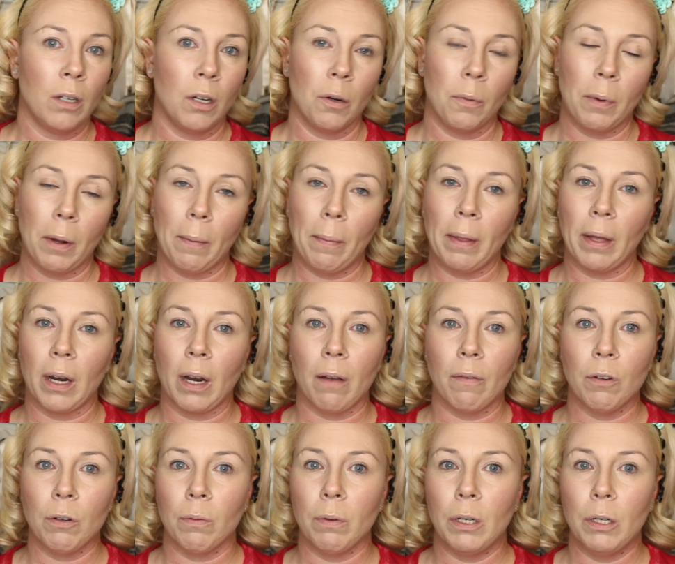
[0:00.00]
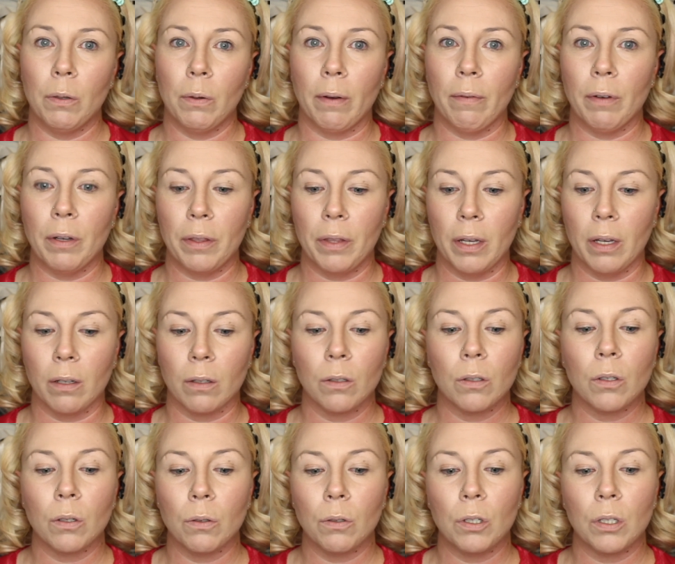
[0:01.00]
you're probably gonna have to redo everything.
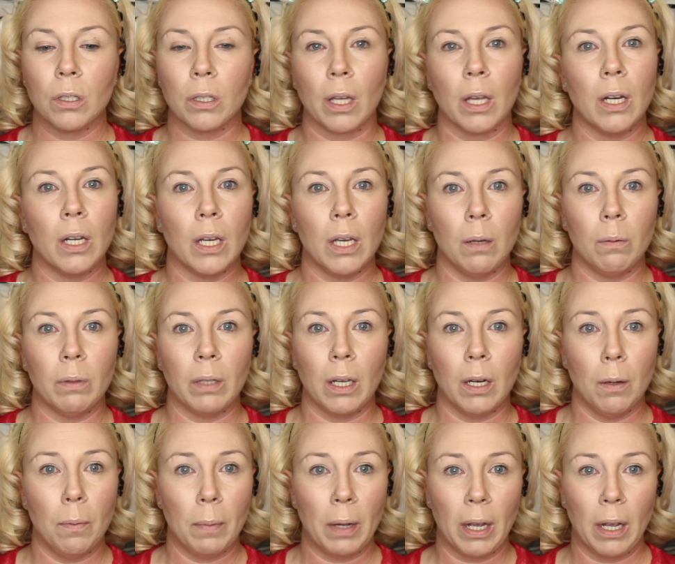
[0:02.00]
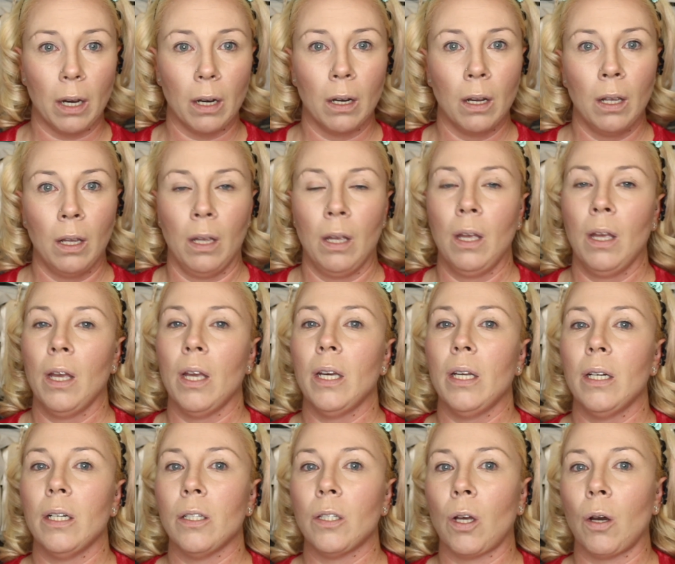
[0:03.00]
So just kind of keep that in mind.
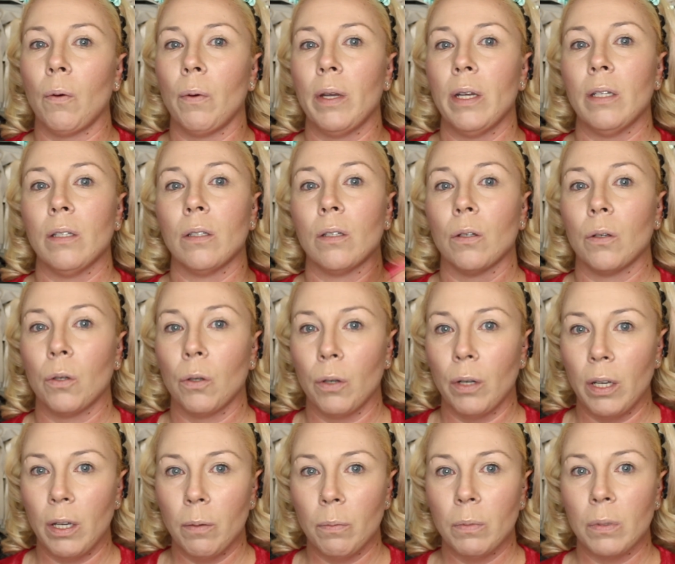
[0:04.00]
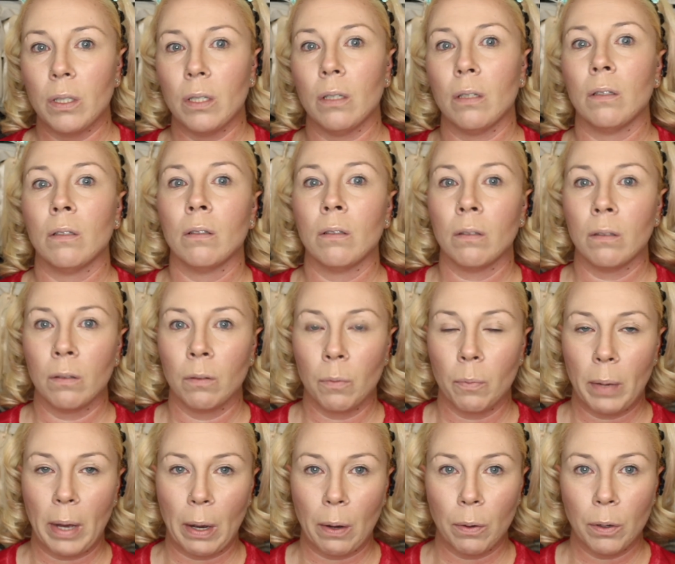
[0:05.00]
And it's always creams,
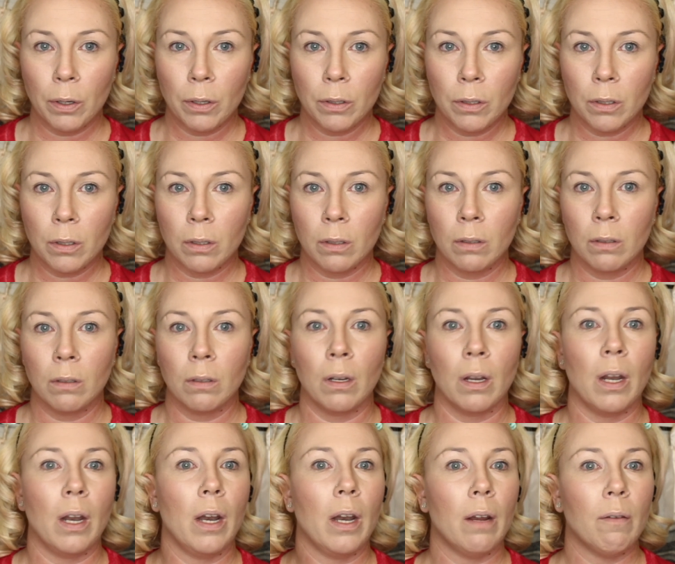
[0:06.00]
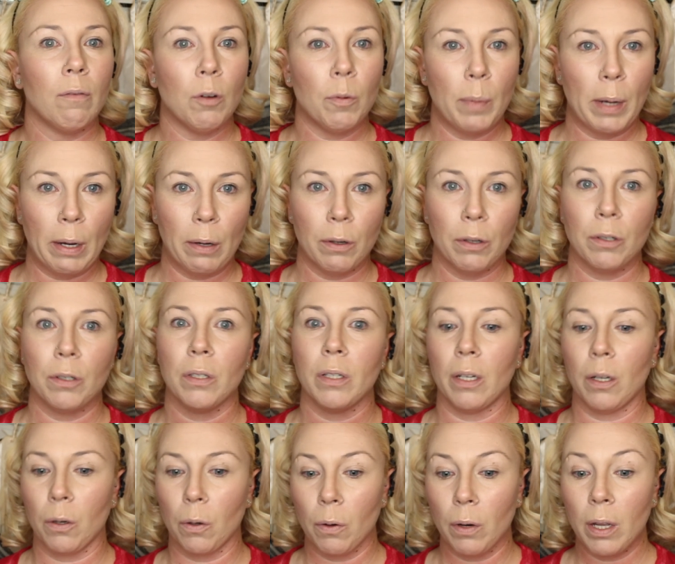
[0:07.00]
powders, never powders
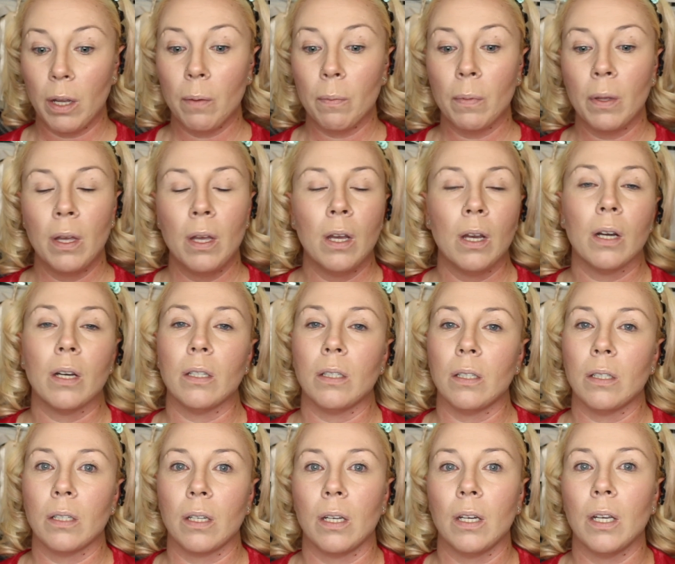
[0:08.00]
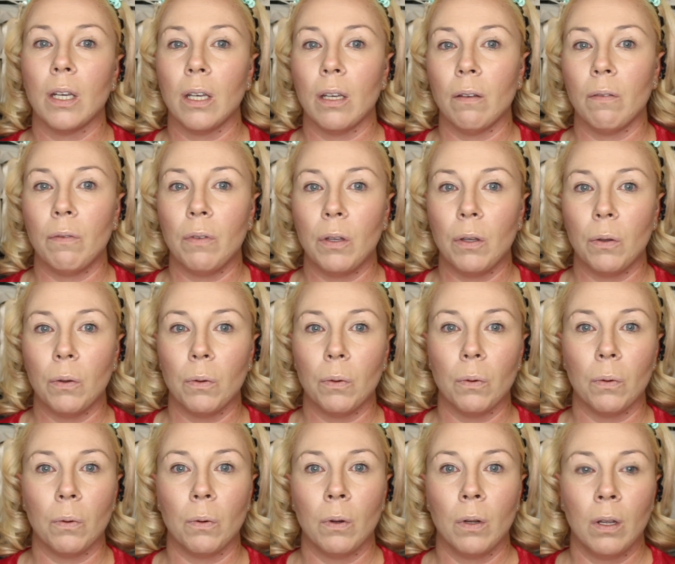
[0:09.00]
then cream, because it's gonna give
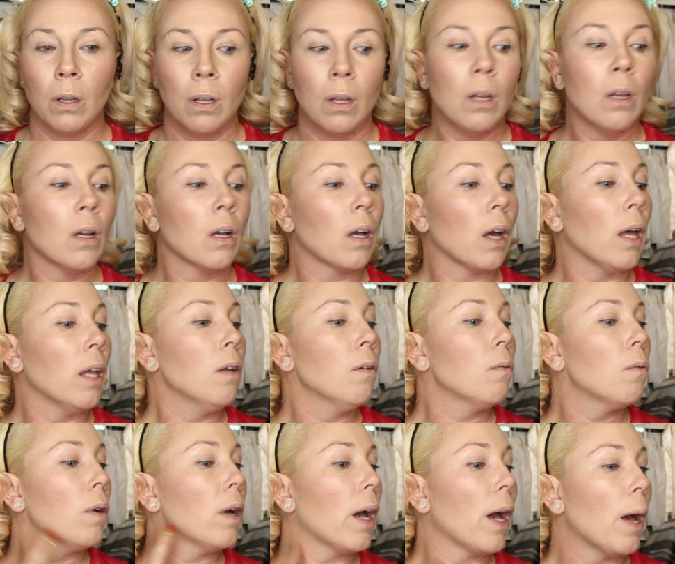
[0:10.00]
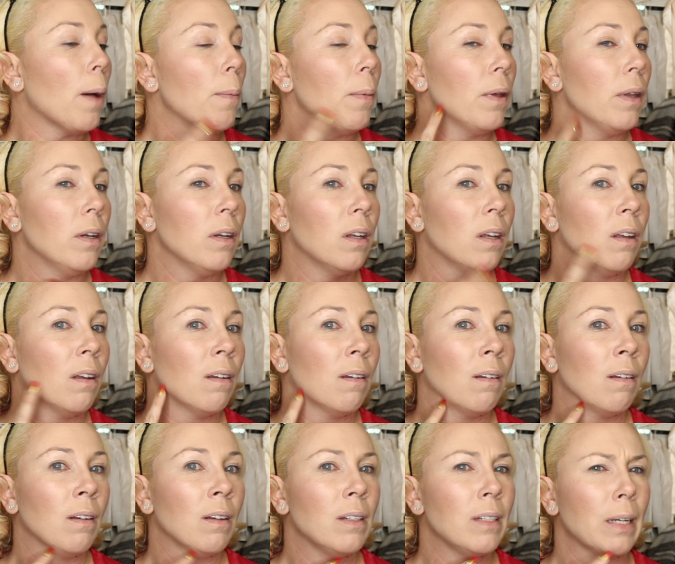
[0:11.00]
you kind of what happened
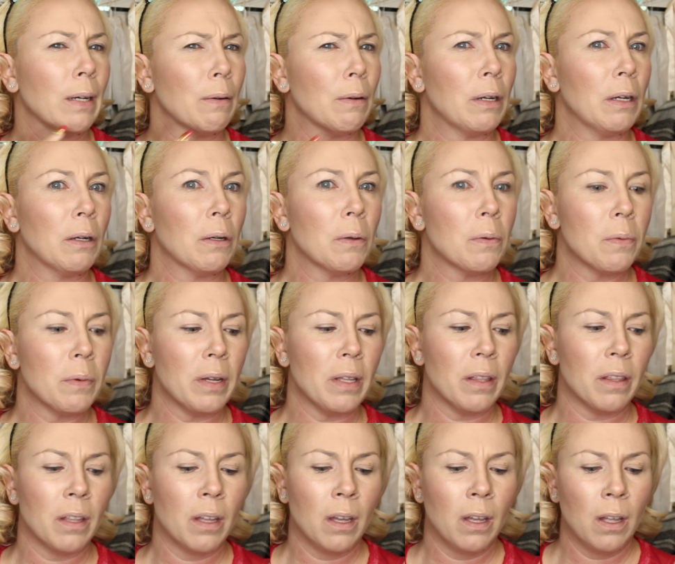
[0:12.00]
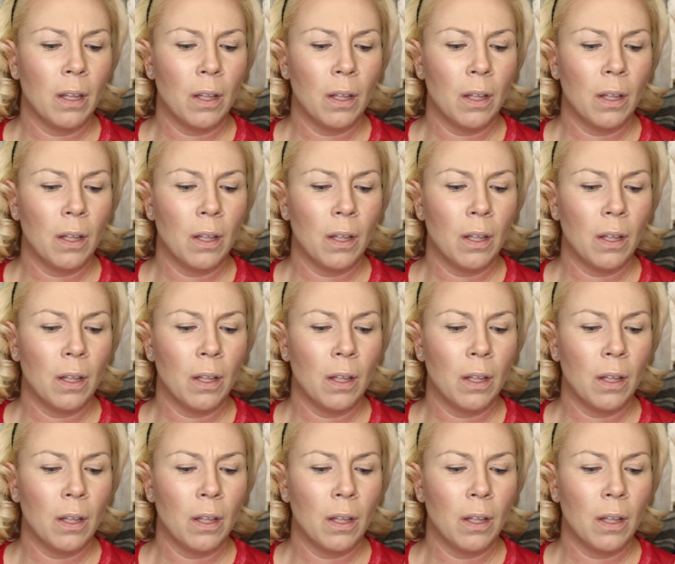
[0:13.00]
down here with